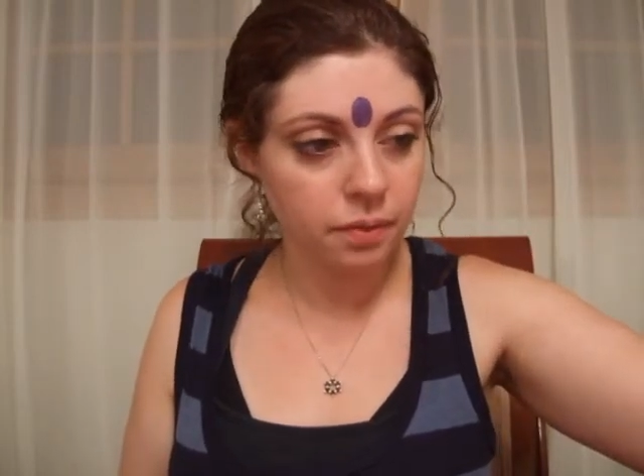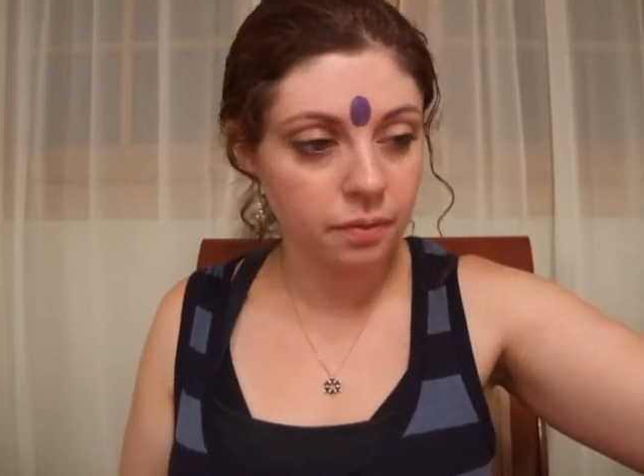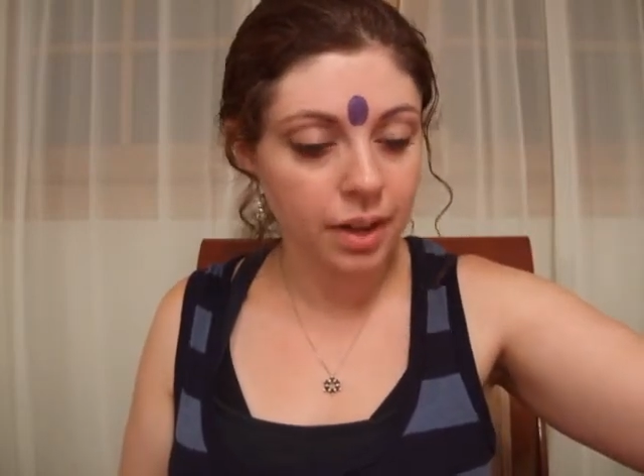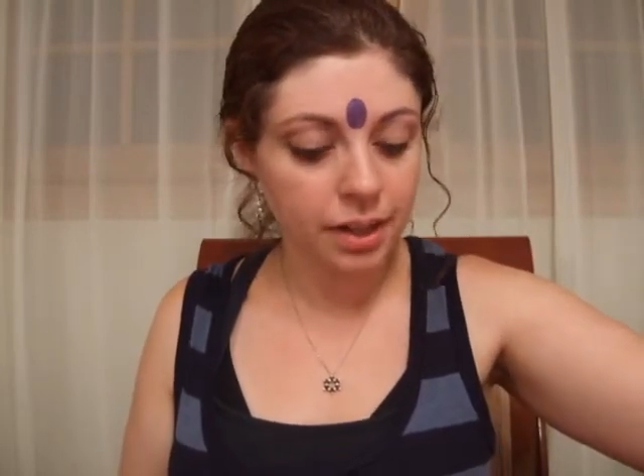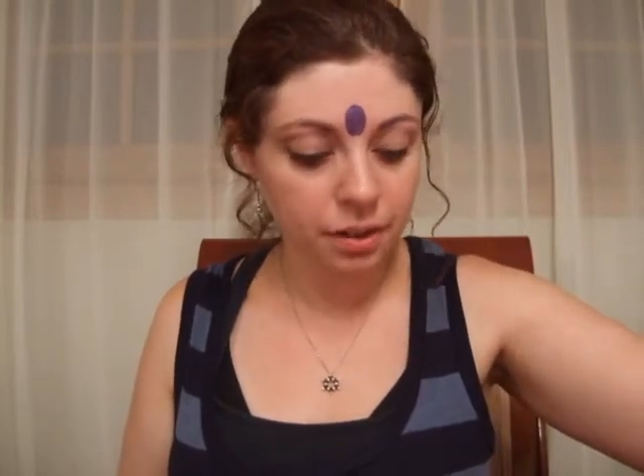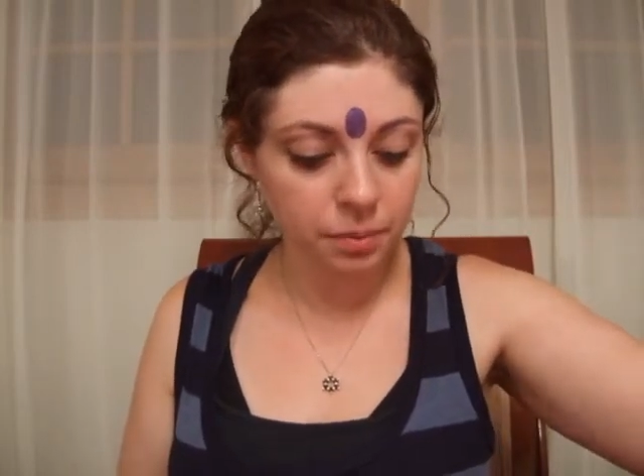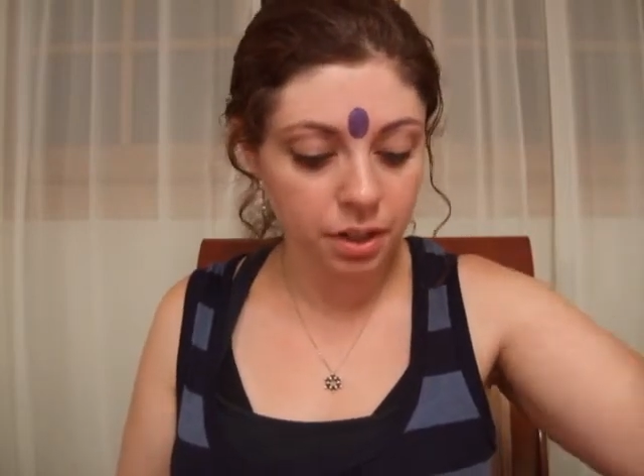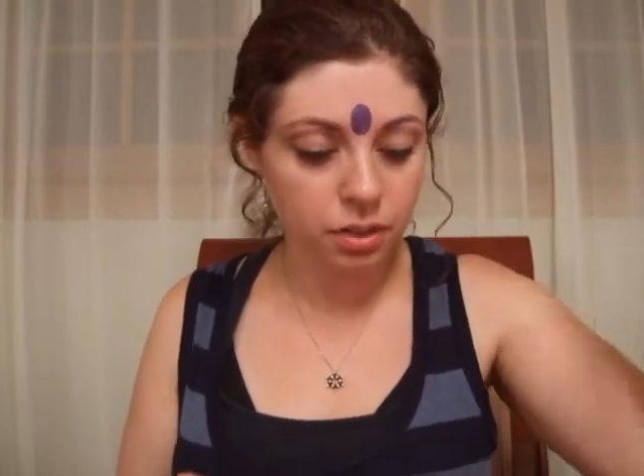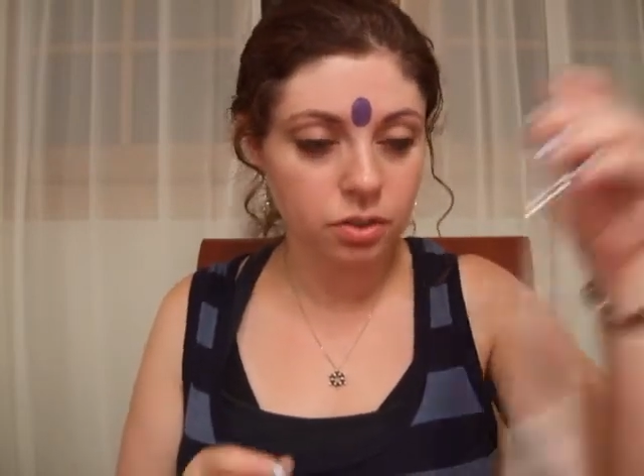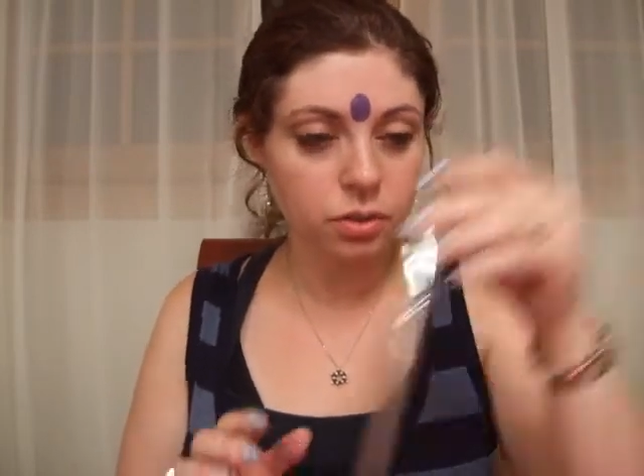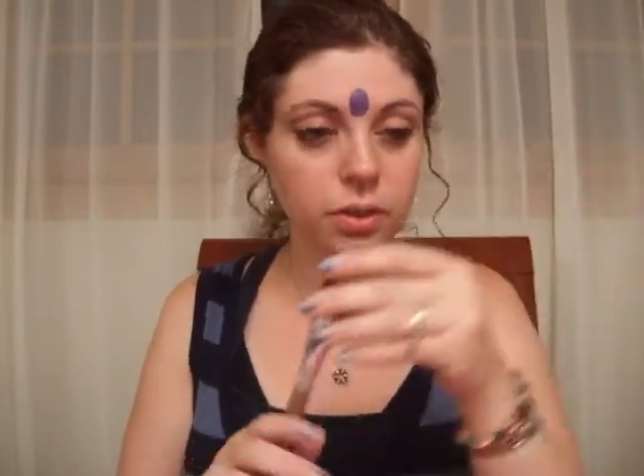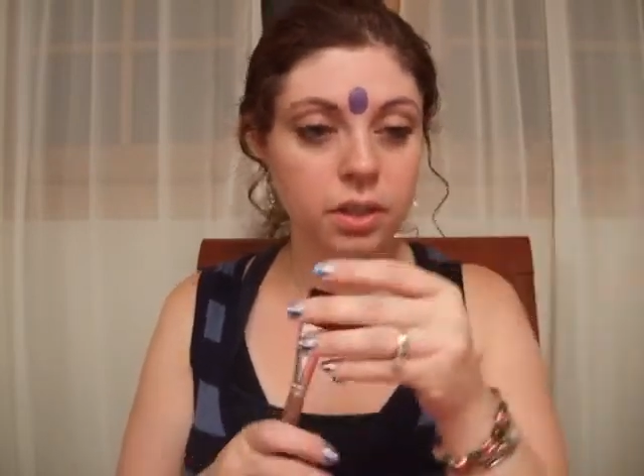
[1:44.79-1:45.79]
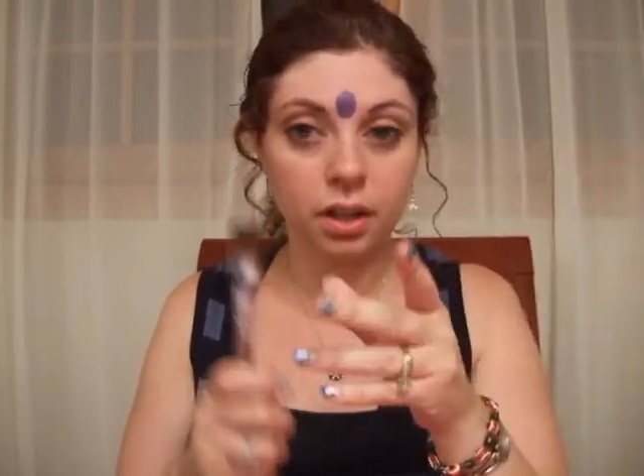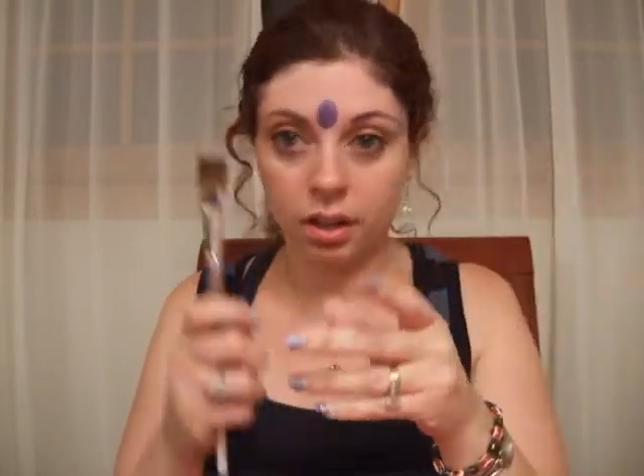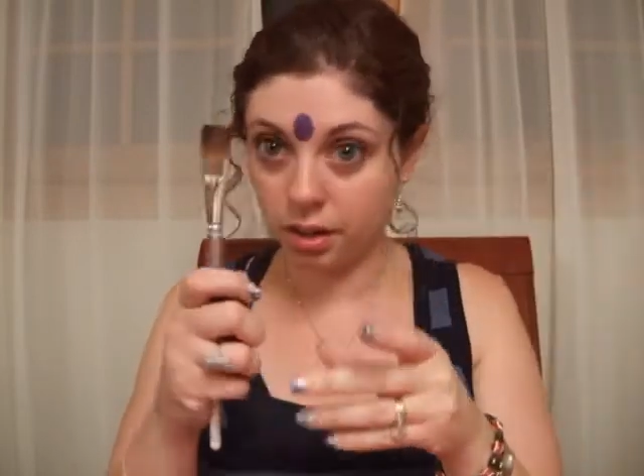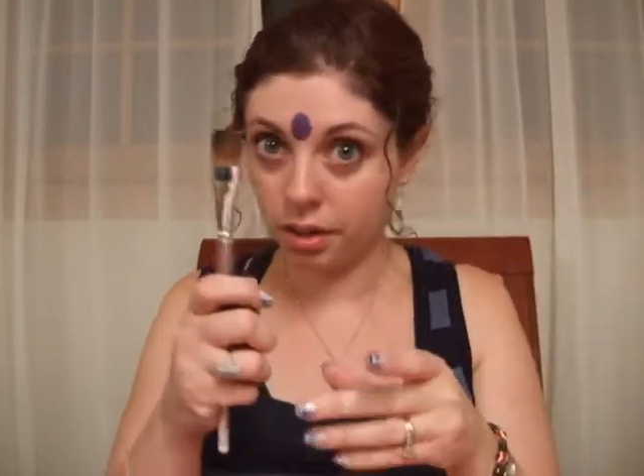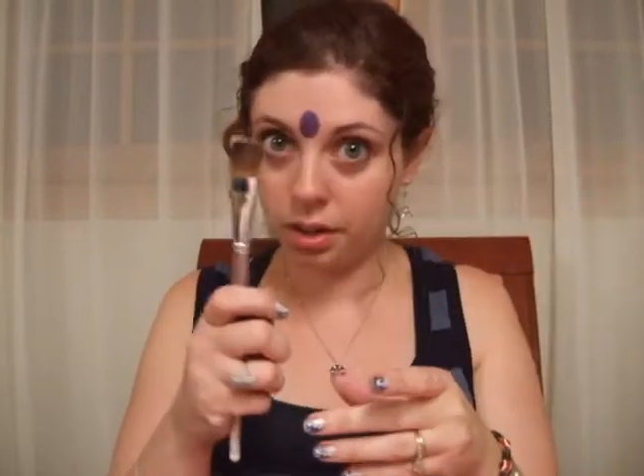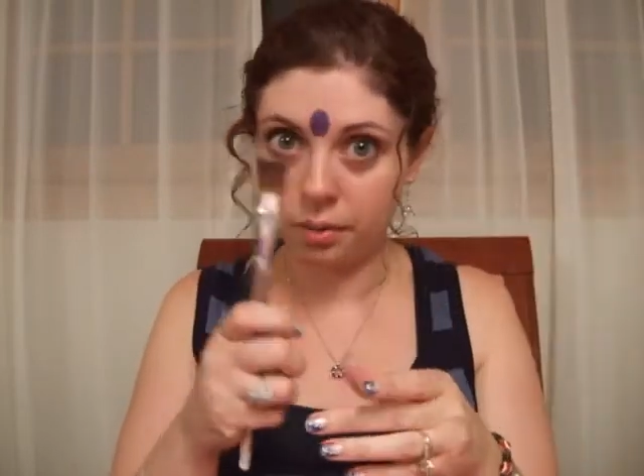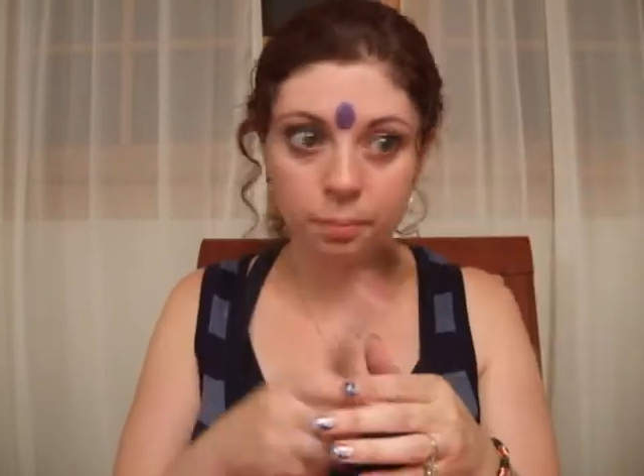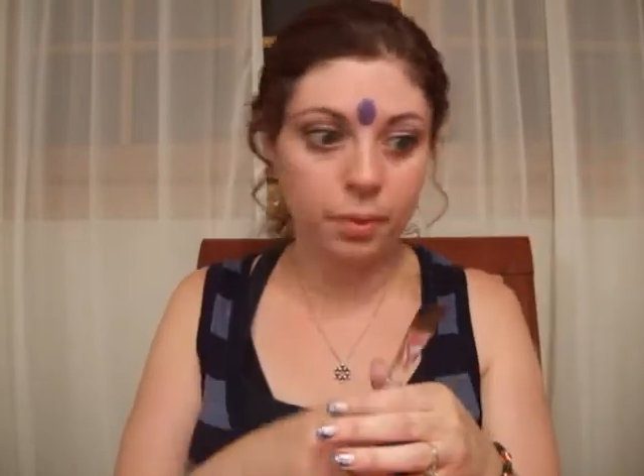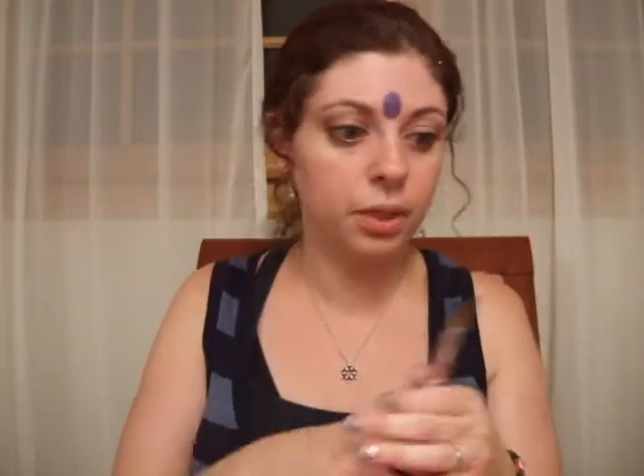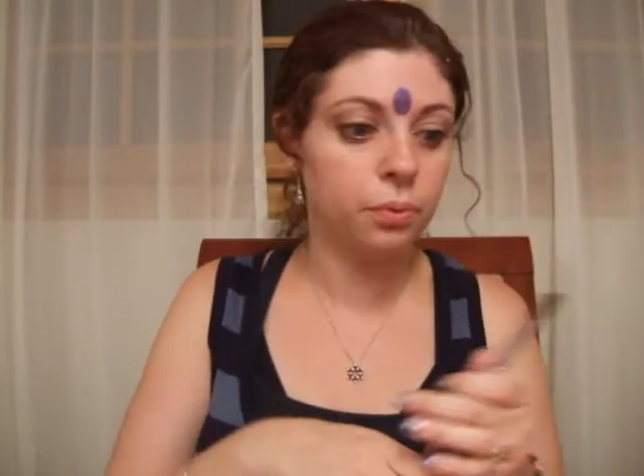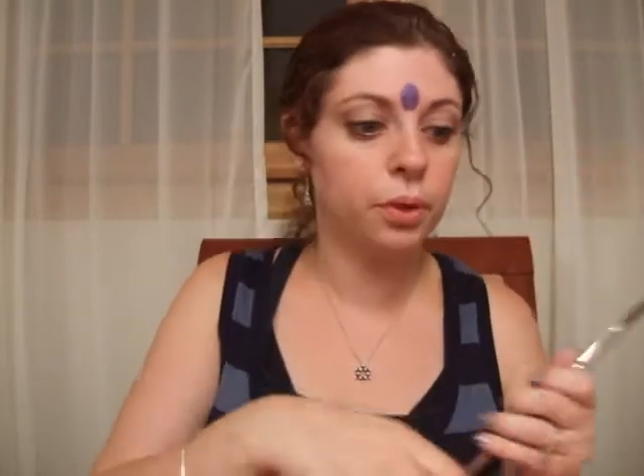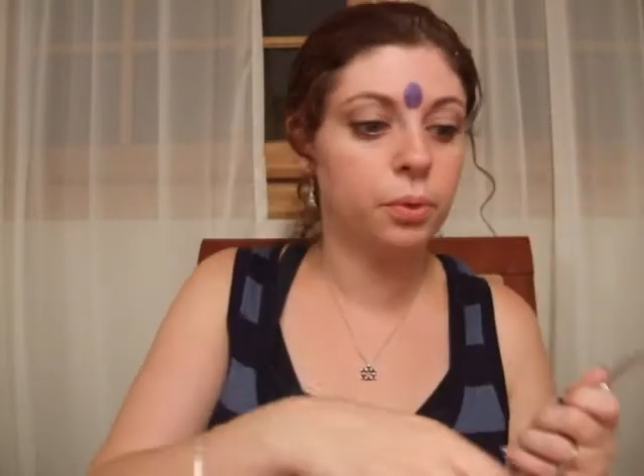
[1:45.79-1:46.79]
In fact, I'm going to do it on my
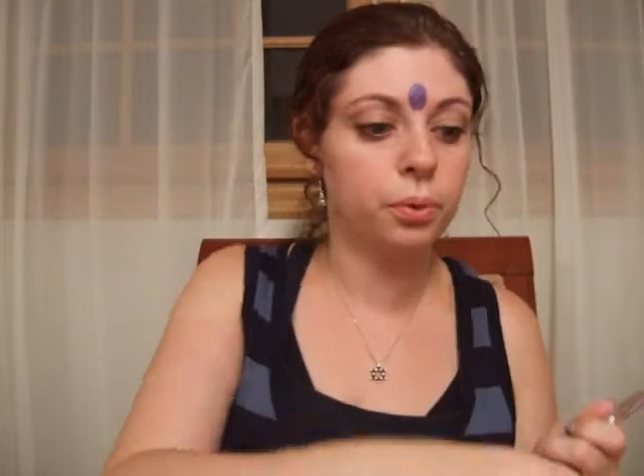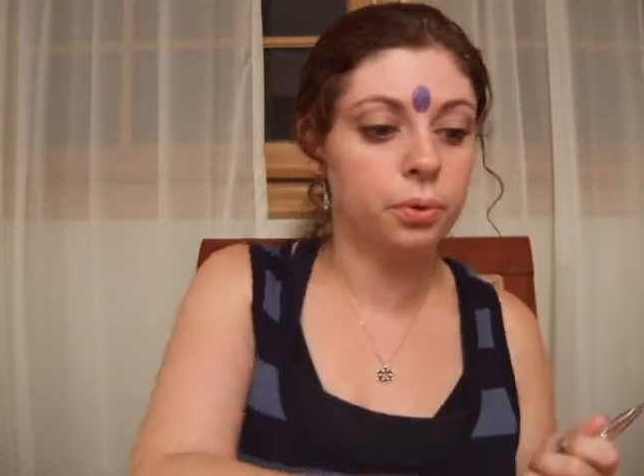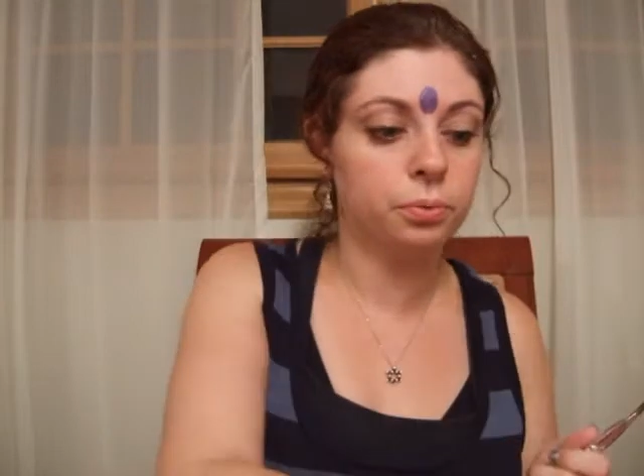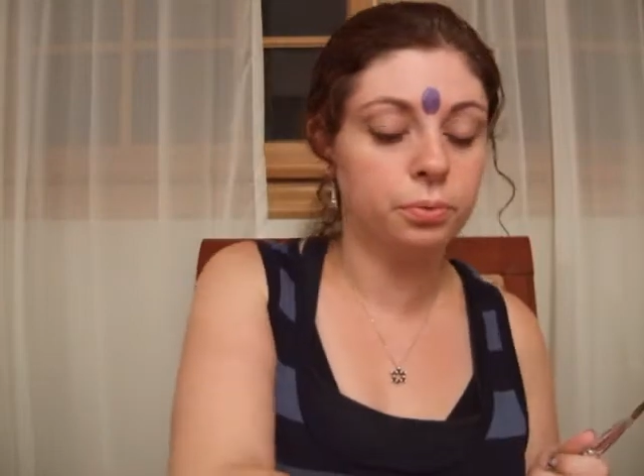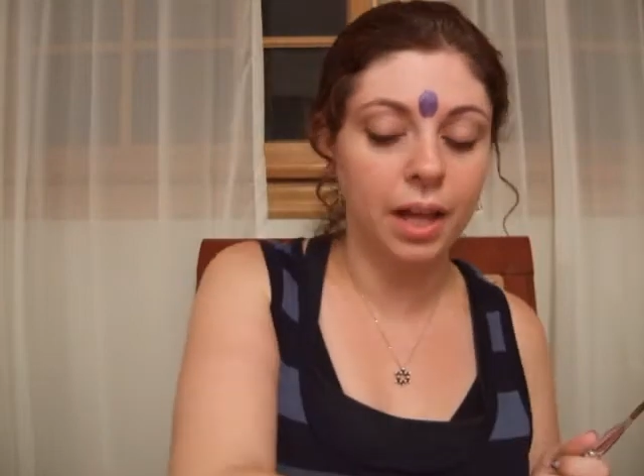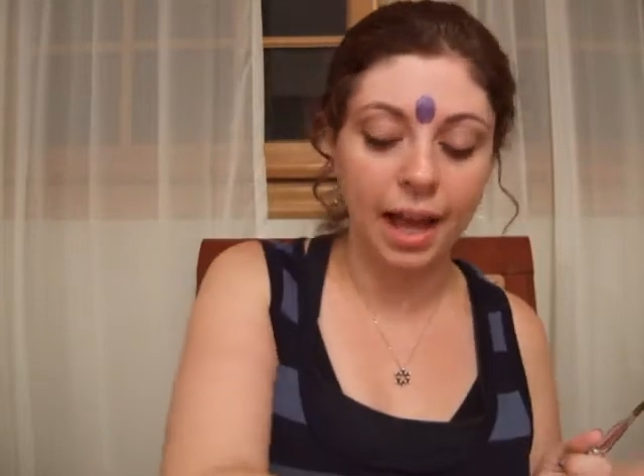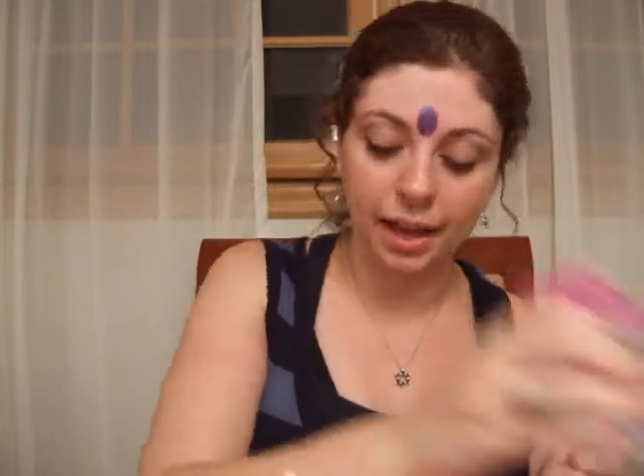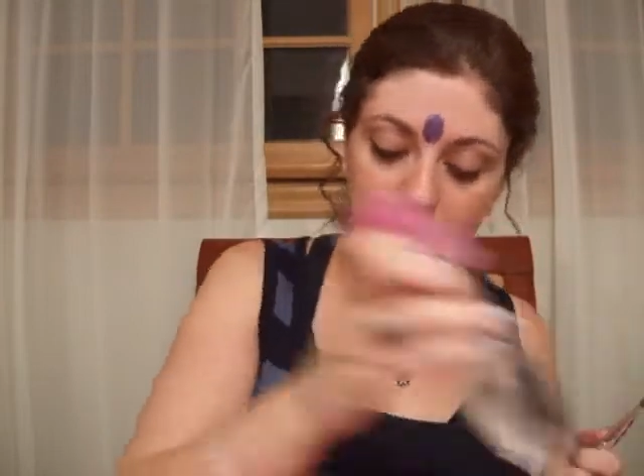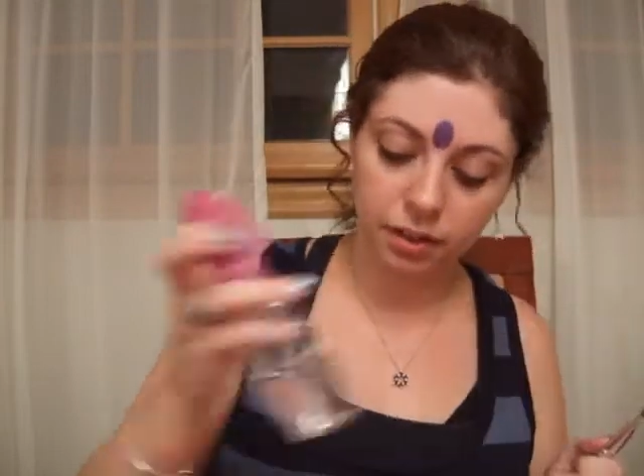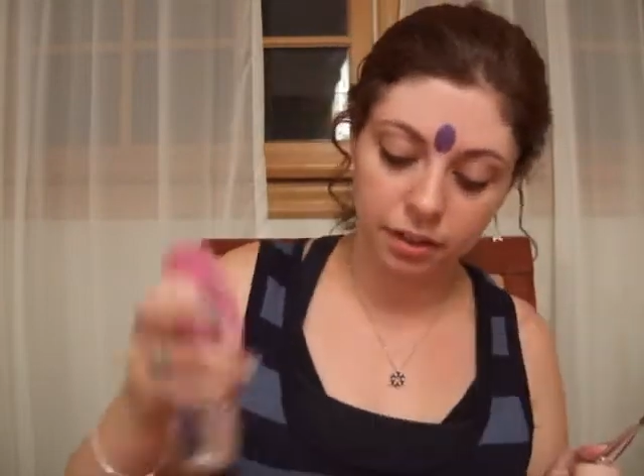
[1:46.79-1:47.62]
three-quarter flat.